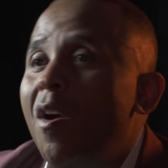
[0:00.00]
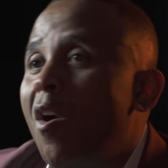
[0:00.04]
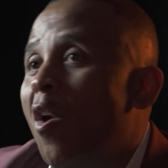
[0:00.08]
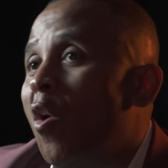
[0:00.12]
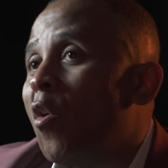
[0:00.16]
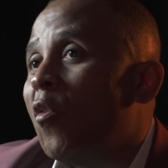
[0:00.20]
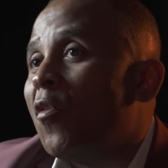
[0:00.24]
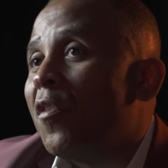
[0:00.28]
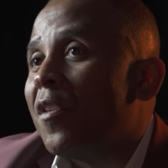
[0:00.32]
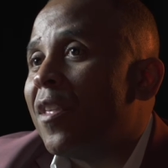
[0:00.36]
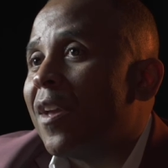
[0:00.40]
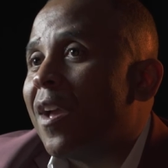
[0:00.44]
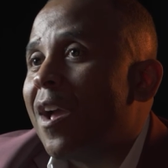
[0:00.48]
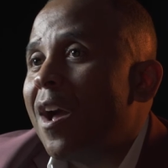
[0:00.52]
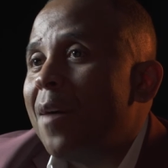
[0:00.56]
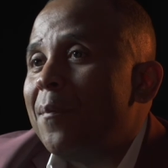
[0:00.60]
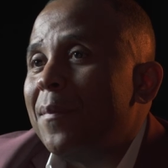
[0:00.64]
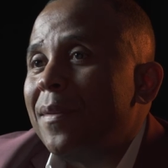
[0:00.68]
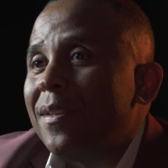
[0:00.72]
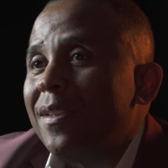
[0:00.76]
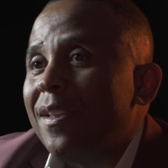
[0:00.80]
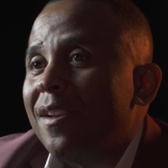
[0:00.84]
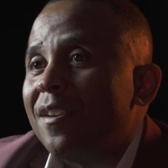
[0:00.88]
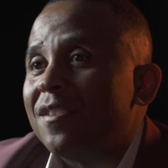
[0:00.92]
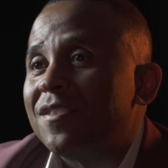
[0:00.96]
over the
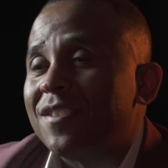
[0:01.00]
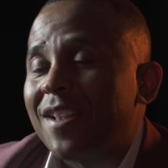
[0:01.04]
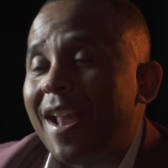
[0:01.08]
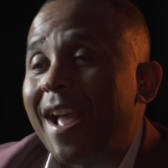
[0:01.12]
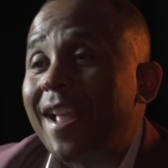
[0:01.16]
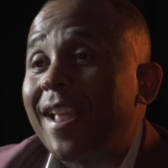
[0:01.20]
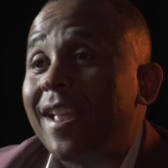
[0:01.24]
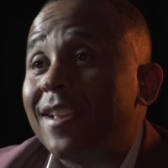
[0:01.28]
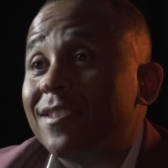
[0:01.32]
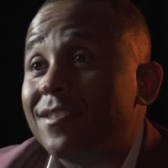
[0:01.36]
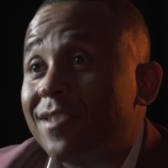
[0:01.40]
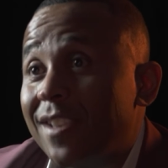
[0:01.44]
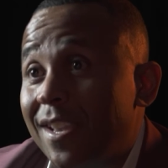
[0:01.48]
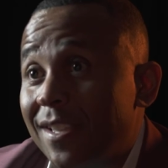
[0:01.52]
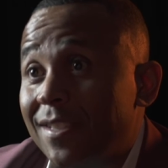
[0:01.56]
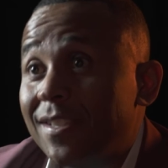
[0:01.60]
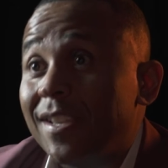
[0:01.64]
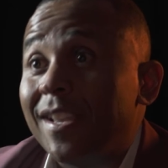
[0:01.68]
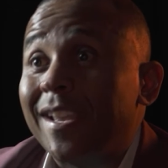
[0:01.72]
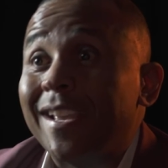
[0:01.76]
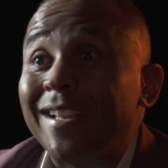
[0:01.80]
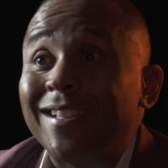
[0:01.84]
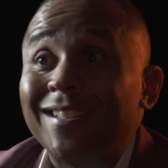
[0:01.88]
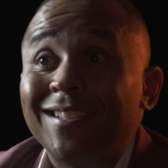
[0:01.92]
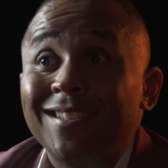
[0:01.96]
coming years that I just get
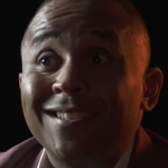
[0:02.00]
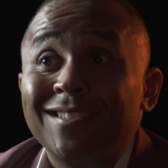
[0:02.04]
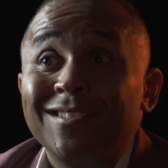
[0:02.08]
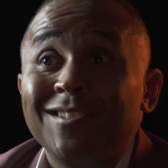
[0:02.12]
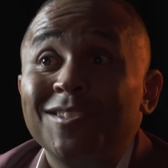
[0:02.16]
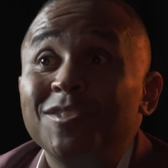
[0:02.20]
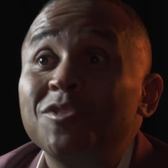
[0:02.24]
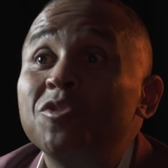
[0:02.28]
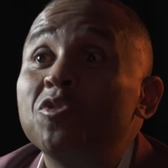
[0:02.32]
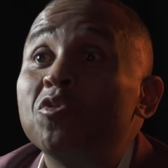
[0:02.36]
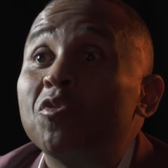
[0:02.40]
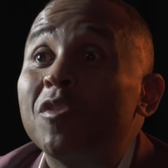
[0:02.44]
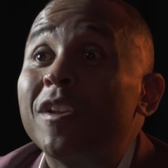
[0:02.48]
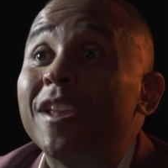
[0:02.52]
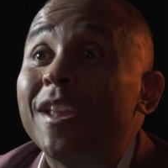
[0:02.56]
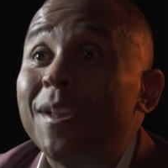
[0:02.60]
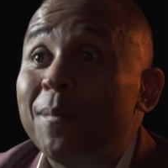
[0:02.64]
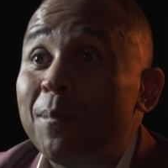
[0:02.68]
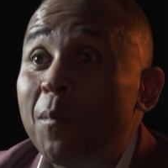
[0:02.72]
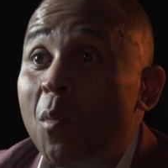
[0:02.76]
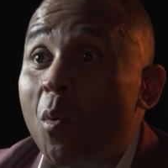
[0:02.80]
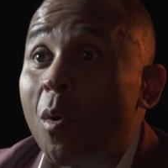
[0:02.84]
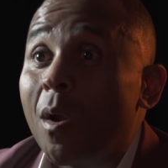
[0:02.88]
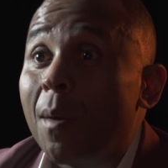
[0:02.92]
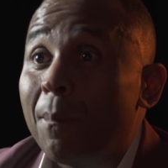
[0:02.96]
to
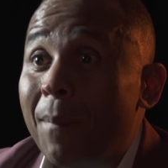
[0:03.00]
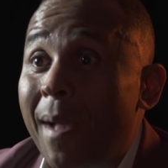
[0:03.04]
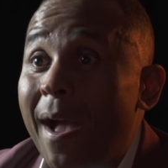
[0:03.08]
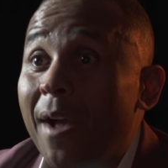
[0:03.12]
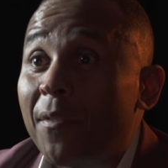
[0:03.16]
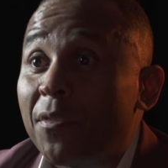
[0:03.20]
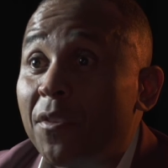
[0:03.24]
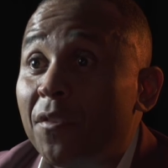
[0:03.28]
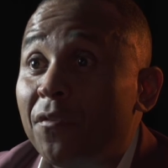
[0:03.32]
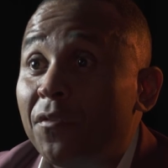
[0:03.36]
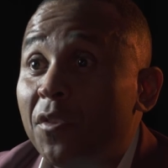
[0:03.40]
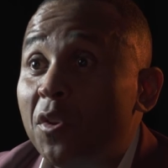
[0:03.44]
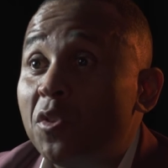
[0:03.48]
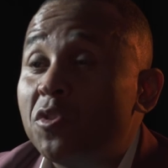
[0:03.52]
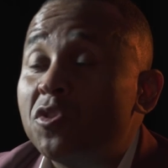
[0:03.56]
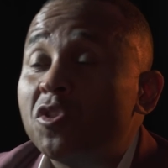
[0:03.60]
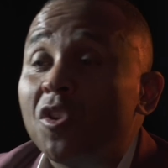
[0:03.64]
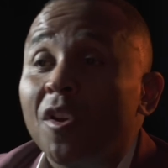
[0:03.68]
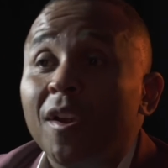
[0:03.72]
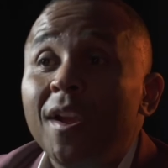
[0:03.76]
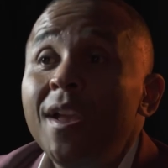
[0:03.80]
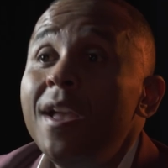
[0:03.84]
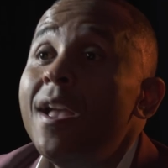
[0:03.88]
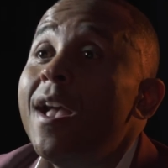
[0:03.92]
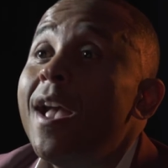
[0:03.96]
dream more about the
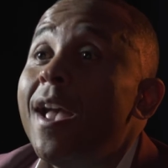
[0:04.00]
future.